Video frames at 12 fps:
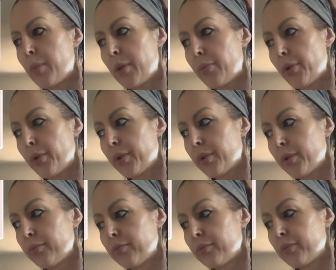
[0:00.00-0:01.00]

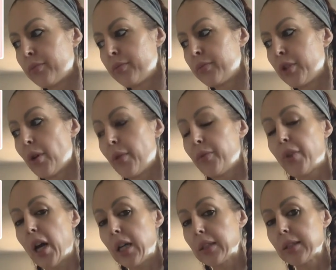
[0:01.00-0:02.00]
people, your own
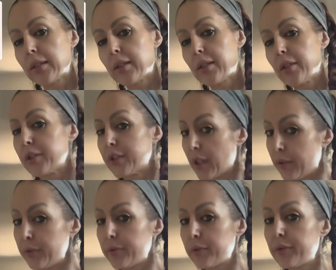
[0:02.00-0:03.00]
thoughts,
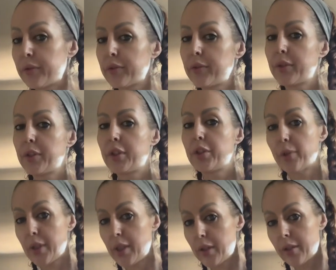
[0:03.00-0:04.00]
yourself, your
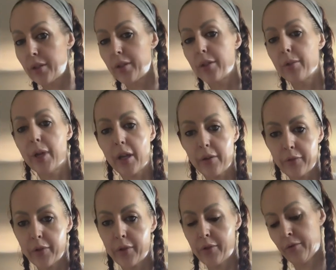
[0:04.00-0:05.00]
choices, your
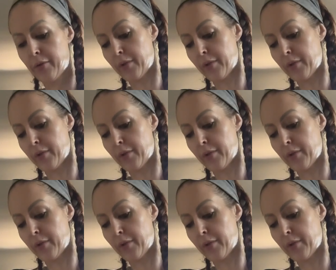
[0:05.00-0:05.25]
behavior,